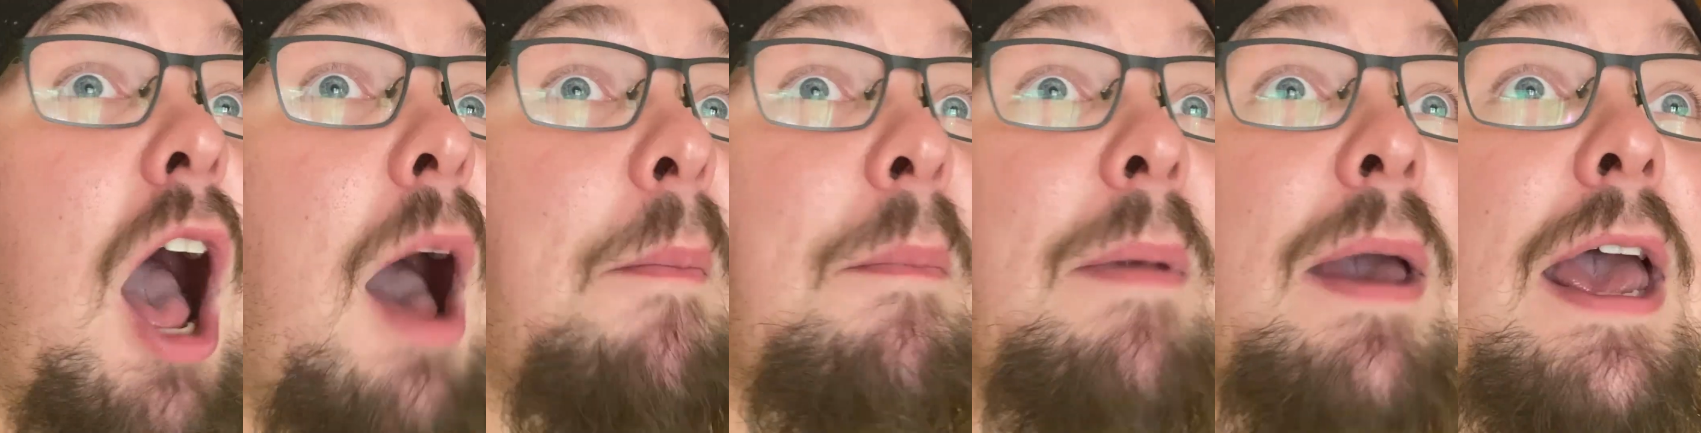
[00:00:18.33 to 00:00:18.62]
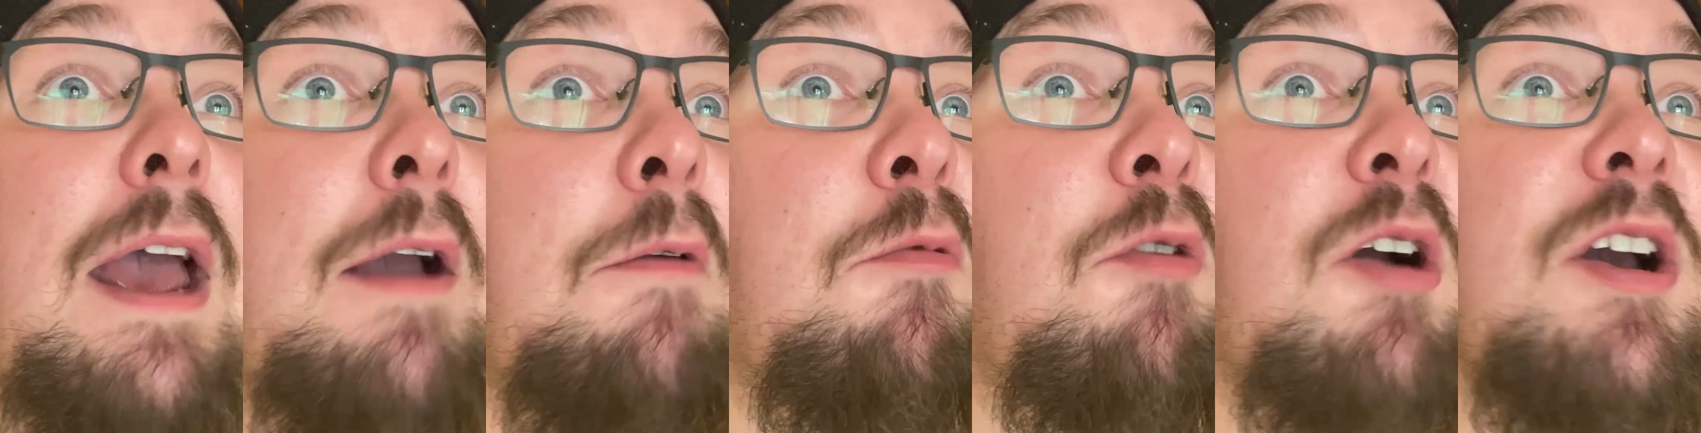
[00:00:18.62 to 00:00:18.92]

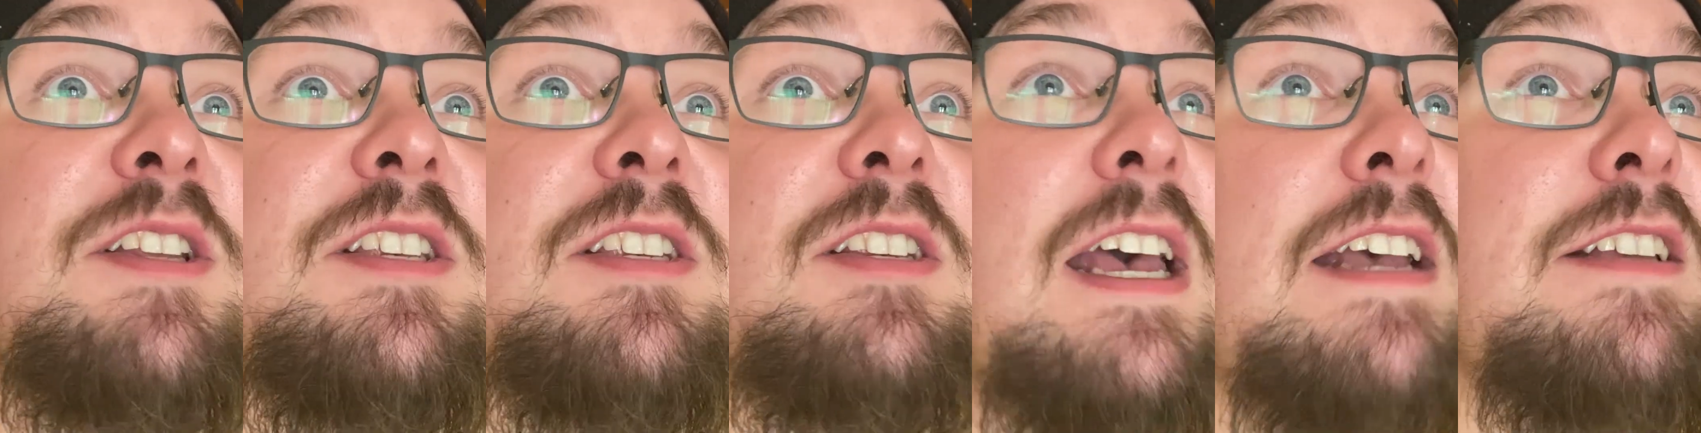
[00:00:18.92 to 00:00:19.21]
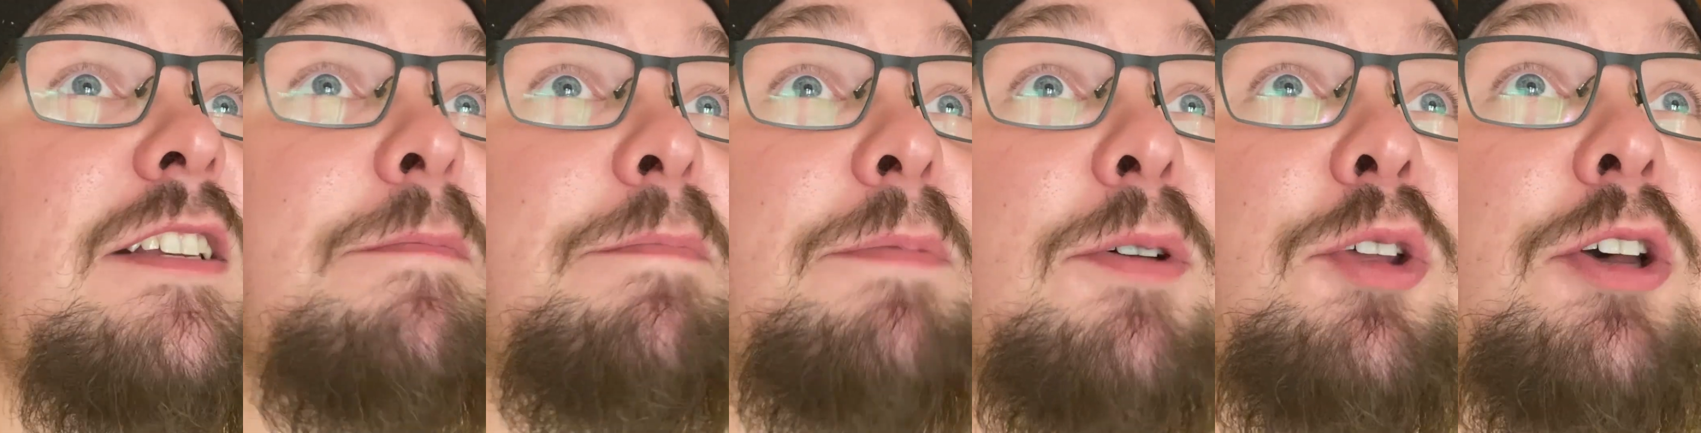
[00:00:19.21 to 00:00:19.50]
man. One slaves
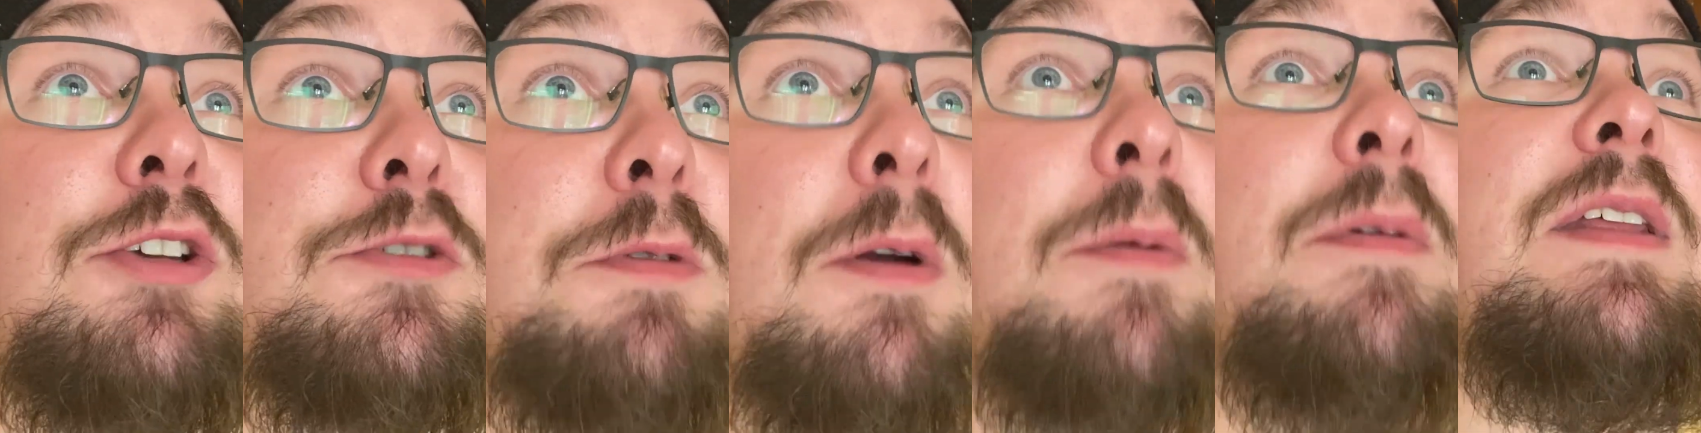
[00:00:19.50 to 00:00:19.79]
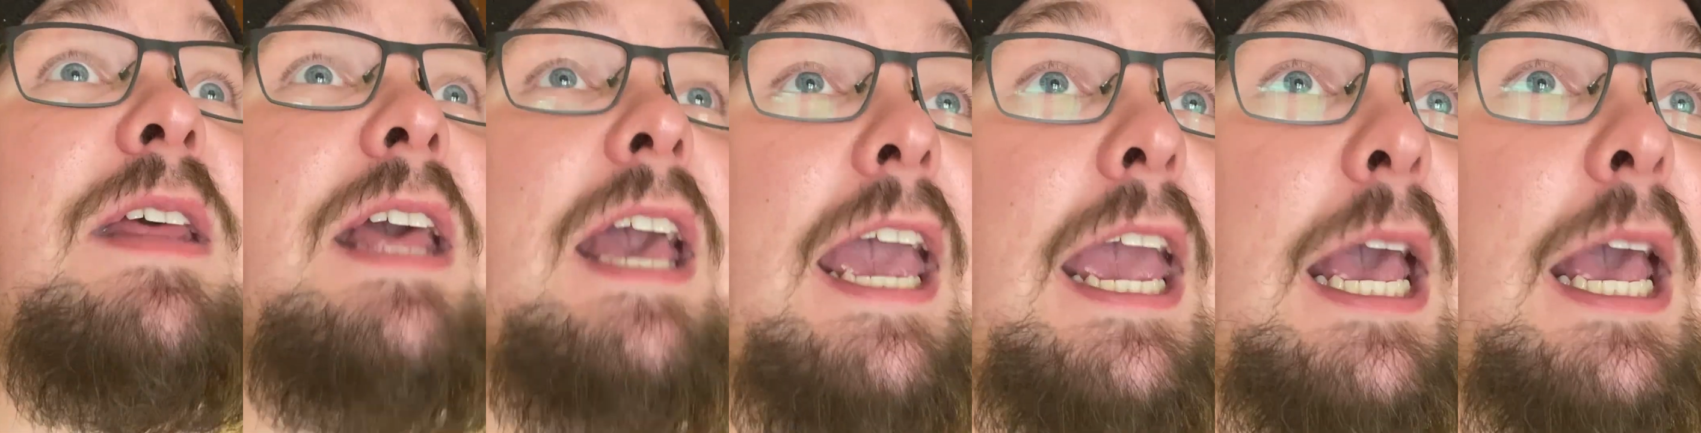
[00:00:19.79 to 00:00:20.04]
that built it was probably the